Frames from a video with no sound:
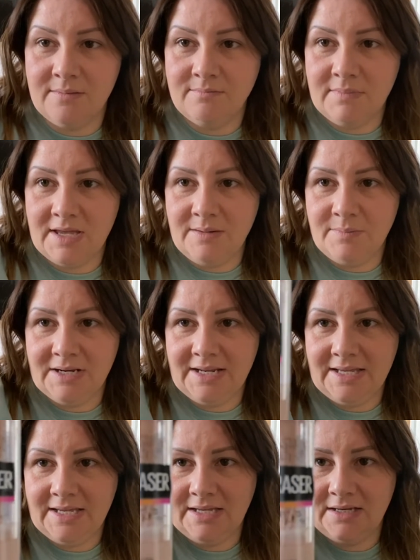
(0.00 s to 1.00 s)

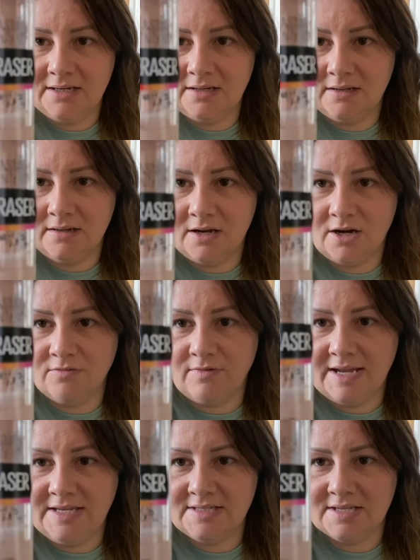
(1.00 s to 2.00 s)
Maybelline
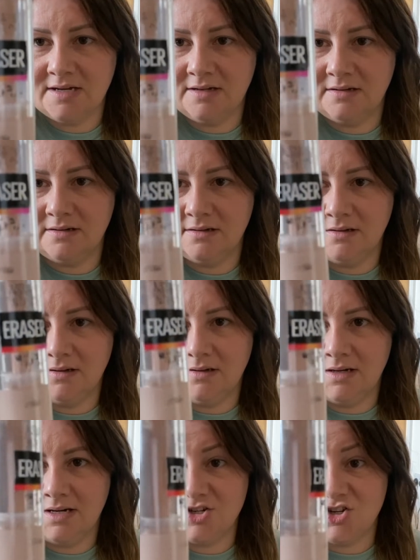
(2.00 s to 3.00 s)
Eraser.
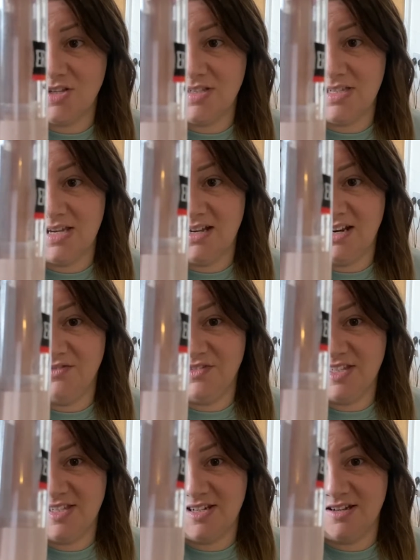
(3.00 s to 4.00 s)
As you can see, I love
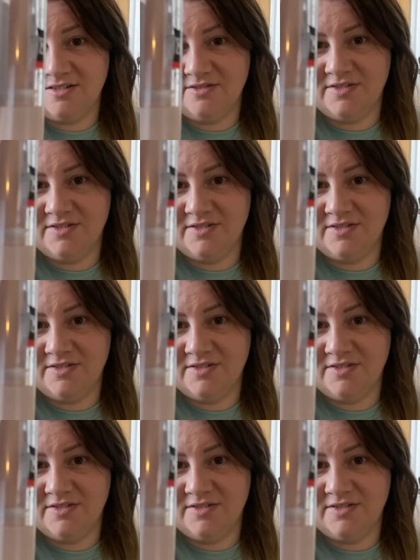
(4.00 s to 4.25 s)
this stuff.